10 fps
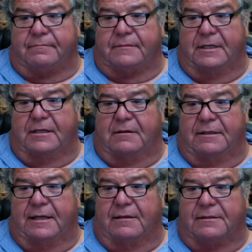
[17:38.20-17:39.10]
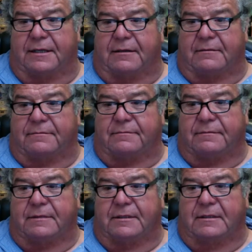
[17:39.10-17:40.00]
yellowtail.
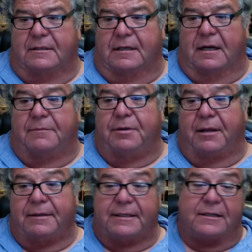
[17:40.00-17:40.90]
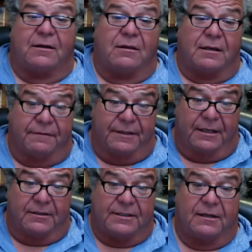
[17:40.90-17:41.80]
I'm probably going to go look for
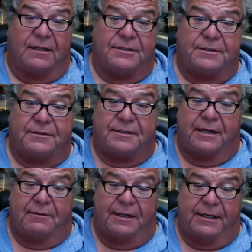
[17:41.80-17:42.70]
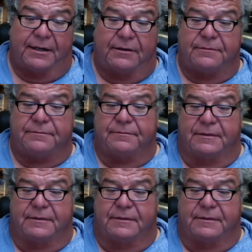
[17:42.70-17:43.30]
yellowtail on Tuesday when I go,